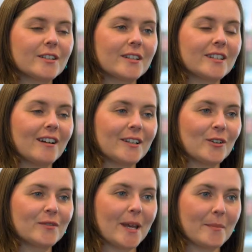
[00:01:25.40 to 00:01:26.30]
So I started
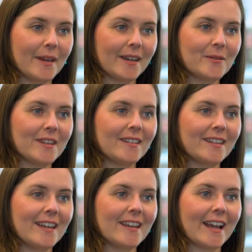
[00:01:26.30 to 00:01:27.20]
off temping within
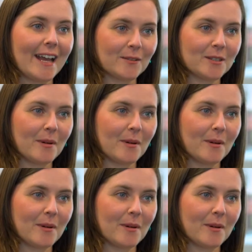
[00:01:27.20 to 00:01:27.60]
the accounts